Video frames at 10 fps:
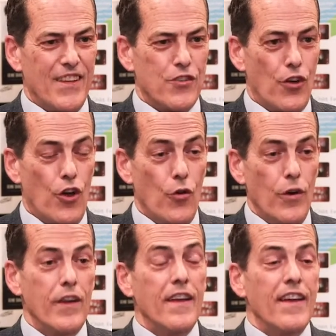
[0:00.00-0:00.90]
So
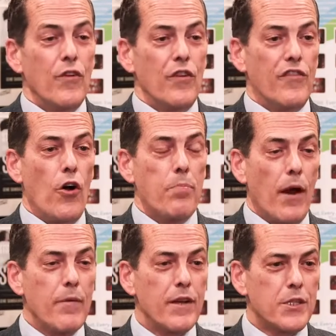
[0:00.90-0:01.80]
we've all
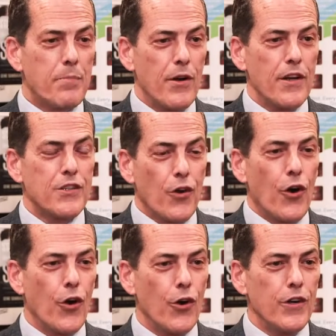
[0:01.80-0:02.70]
probably experienced or
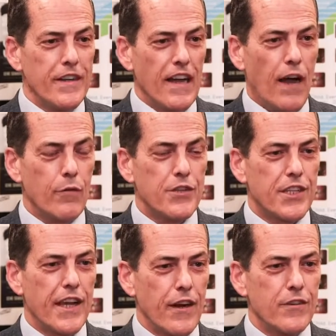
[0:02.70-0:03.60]
heard, I was
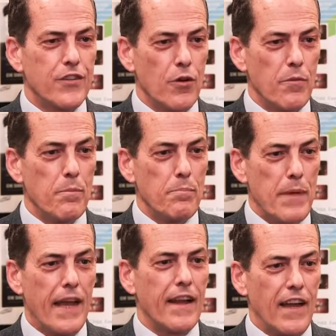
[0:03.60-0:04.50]
scared so
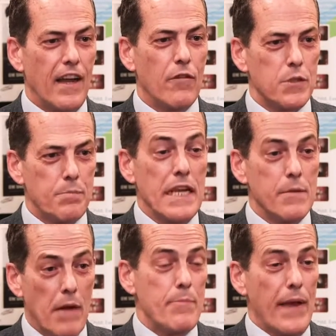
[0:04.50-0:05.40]
badly I almost
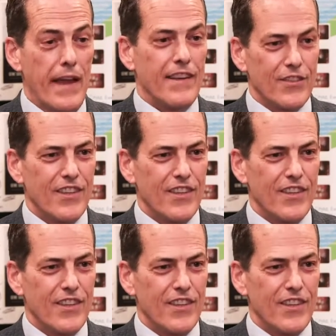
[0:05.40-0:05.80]
peed my pants.